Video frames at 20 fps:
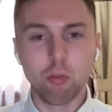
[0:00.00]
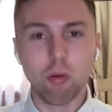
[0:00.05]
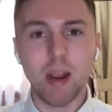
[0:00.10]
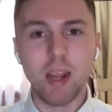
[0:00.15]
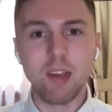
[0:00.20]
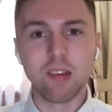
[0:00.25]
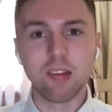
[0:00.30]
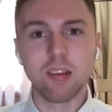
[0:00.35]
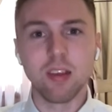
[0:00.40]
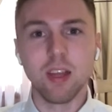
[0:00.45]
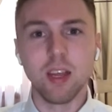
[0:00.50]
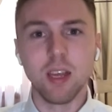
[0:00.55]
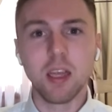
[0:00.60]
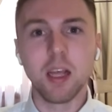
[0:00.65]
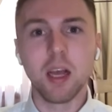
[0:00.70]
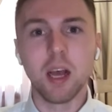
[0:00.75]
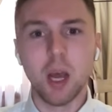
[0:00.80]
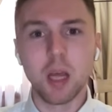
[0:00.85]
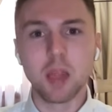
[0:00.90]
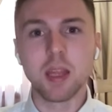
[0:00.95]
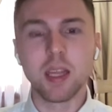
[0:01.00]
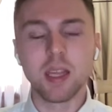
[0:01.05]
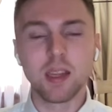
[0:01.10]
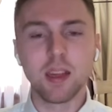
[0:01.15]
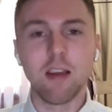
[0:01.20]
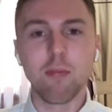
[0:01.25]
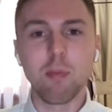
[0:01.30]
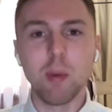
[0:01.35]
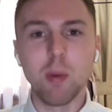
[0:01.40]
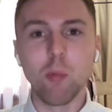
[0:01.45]
race that I think
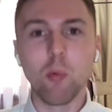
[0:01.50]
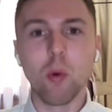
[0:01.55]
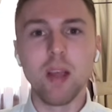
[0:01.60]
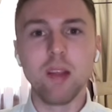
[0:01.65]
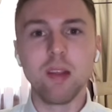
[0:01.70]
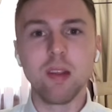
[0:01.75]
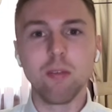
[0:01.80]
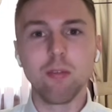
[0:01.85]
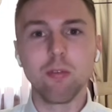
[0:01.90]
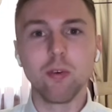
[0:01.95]
they've been waiting